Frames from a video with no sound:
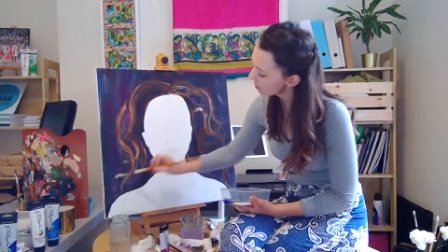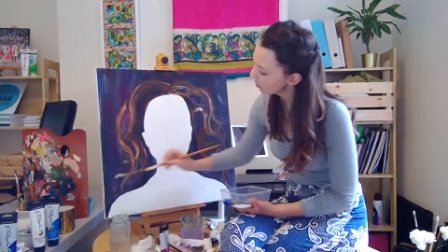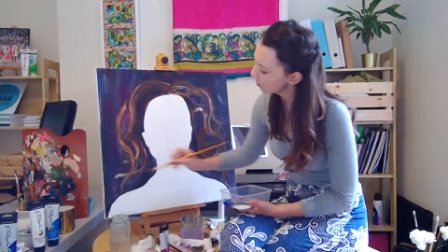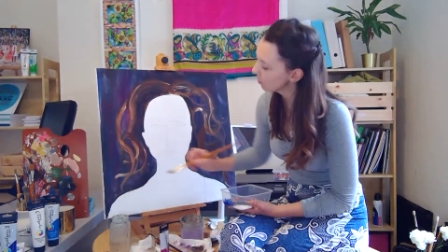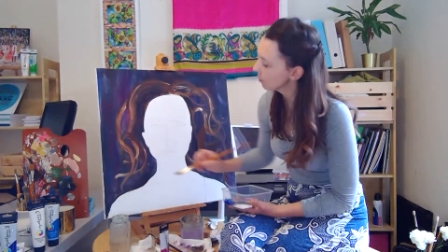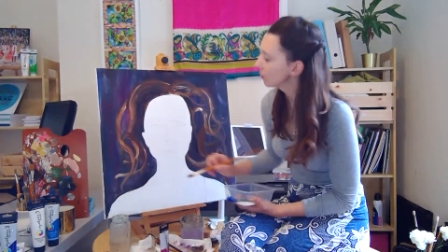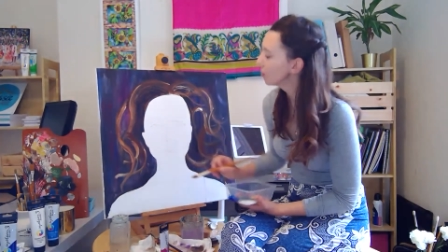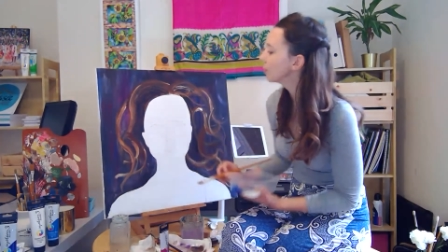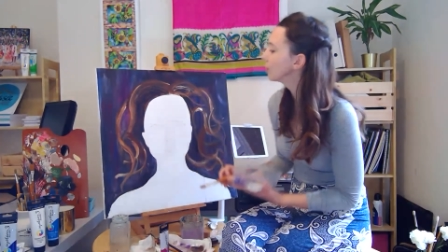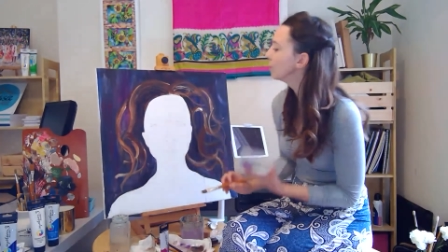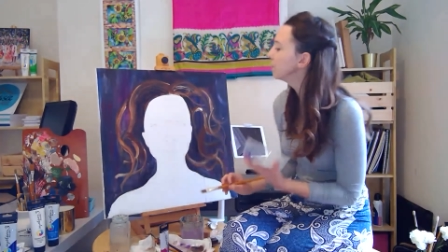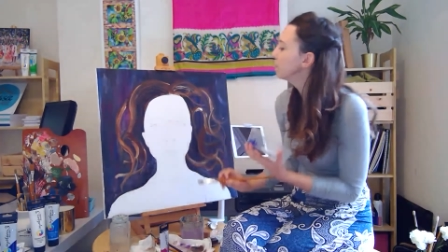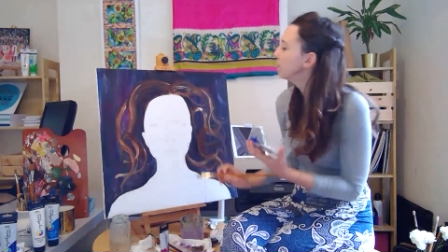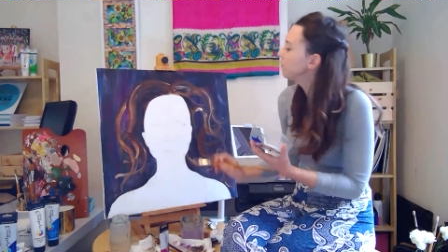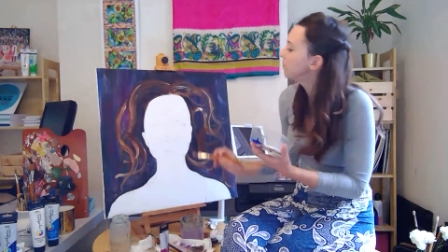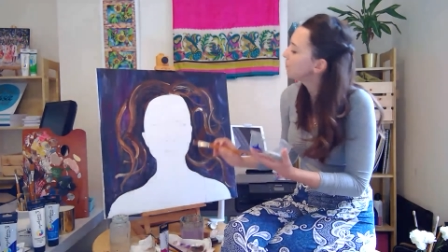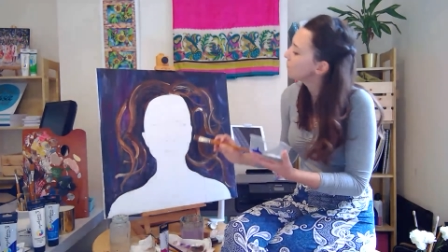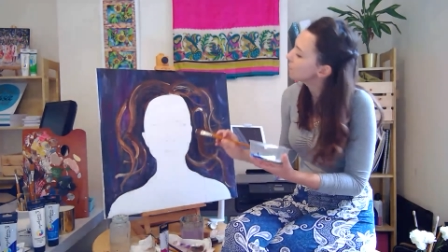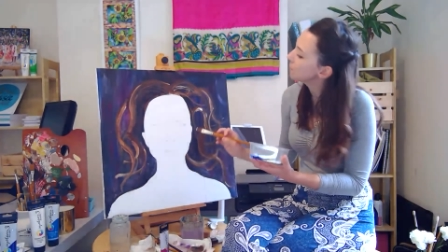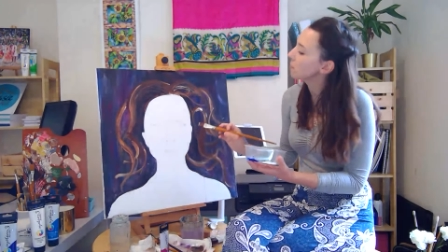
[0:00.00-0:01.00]
sort of
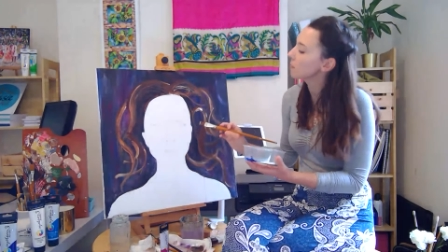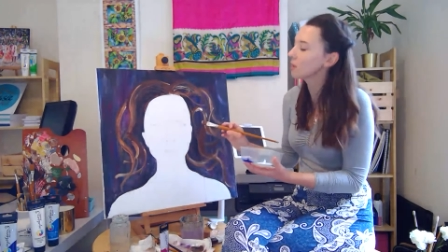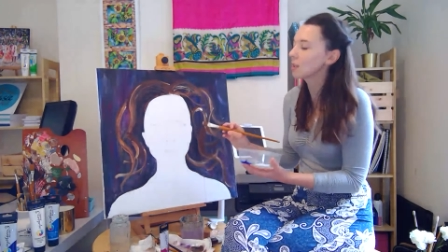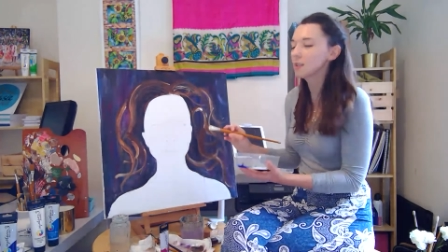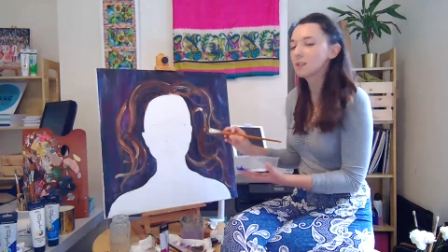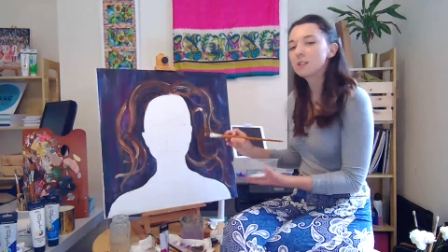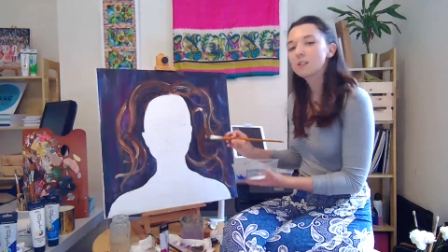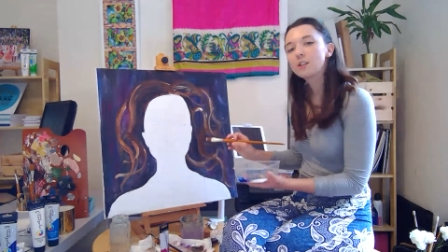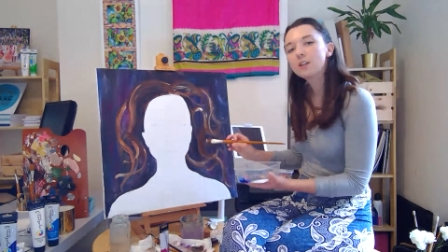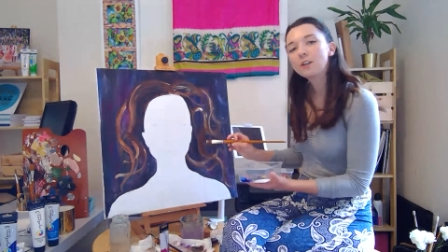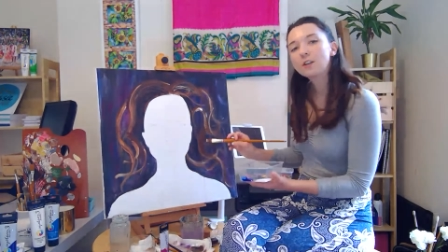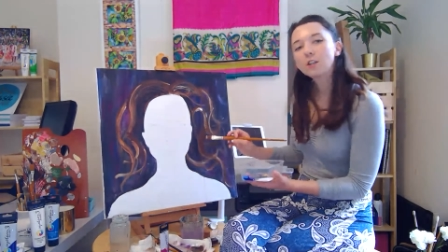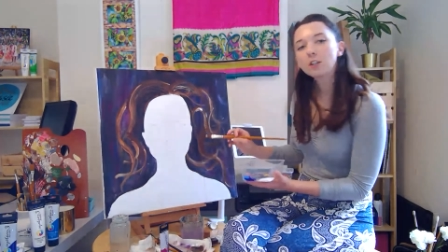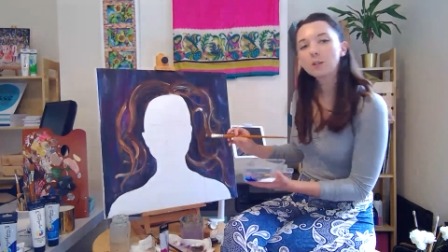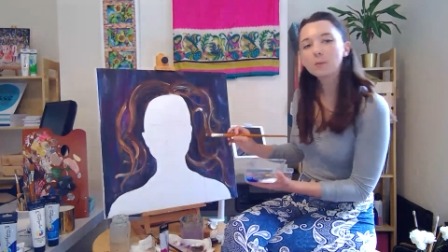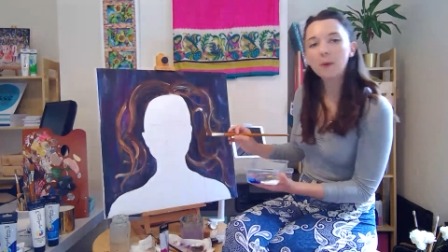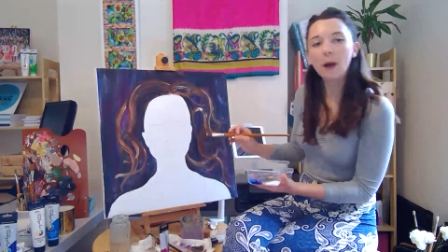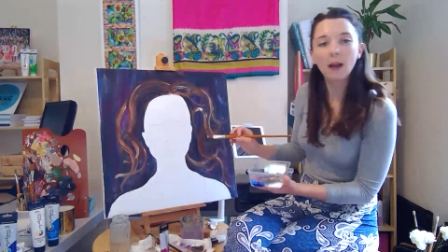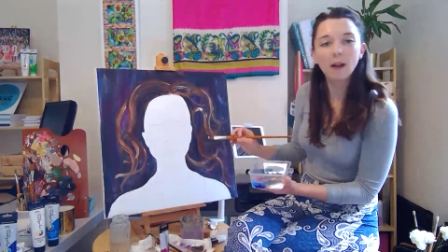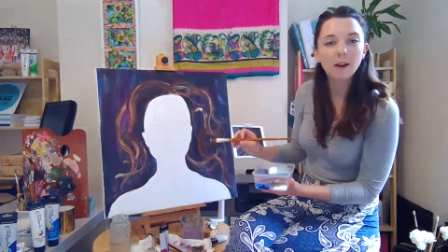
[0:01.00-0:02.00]
chill
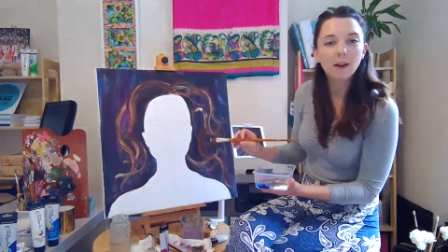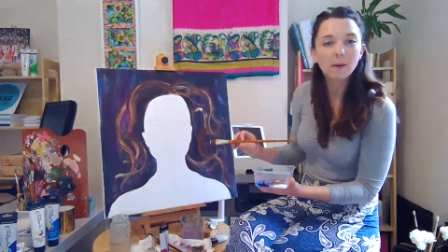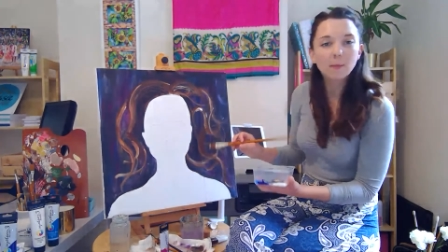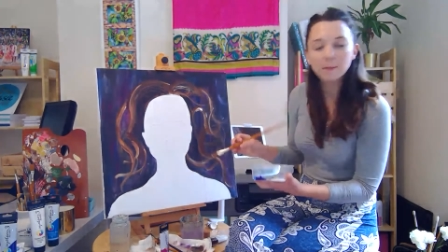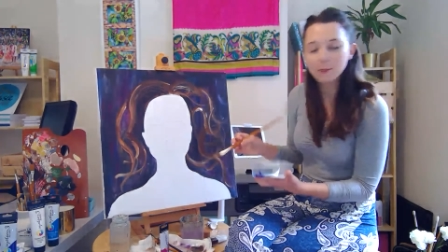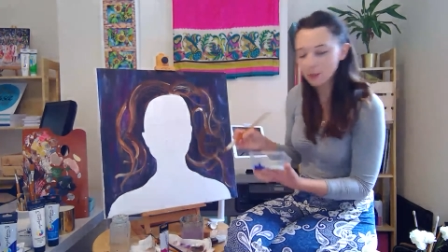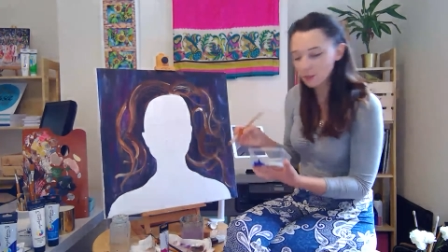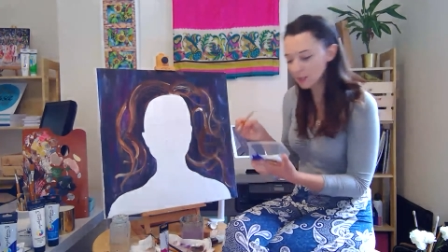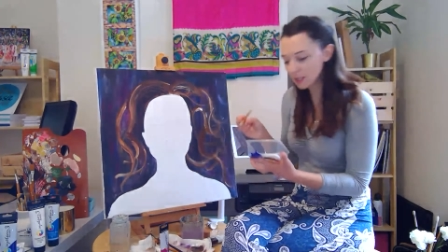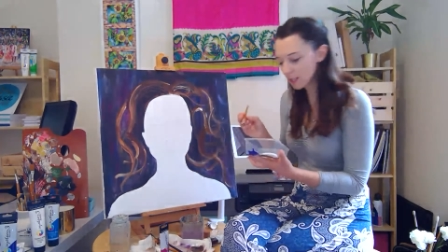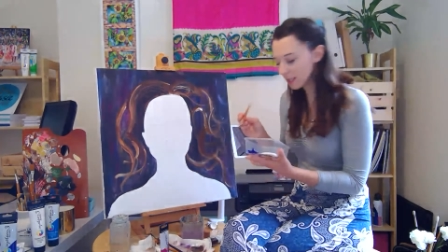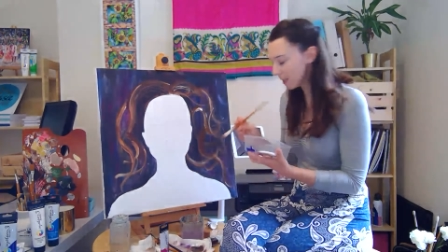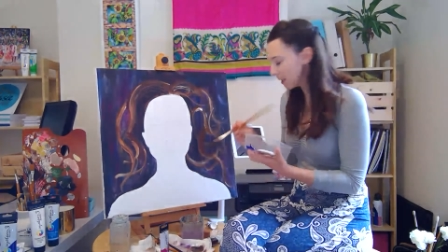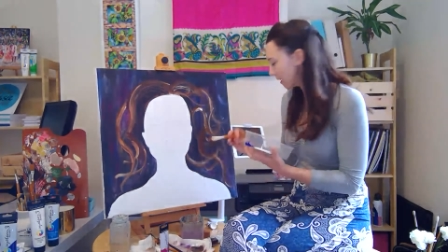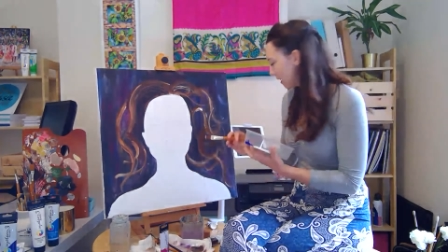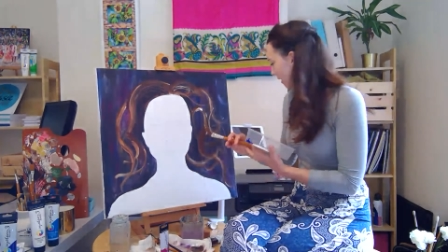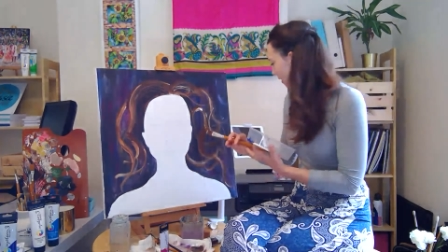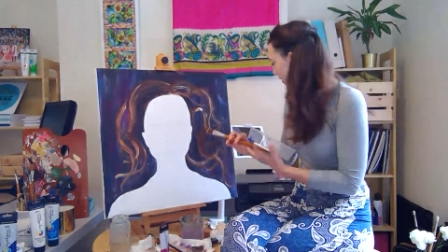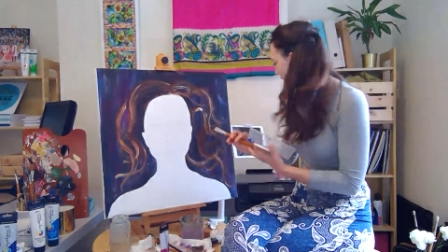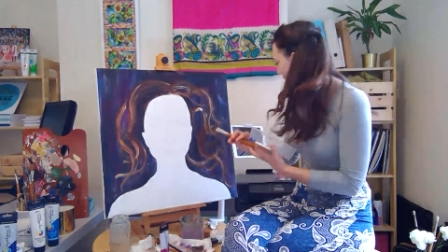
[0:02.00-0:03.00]
background
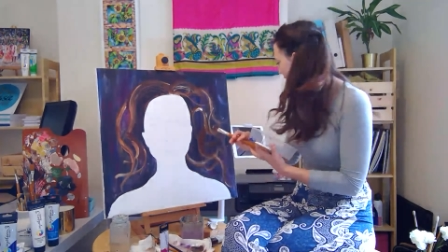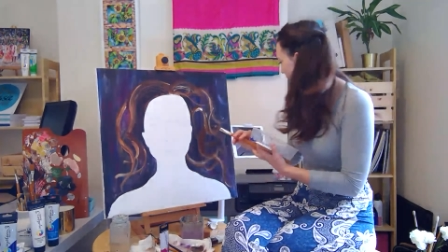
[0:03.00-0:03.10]
music.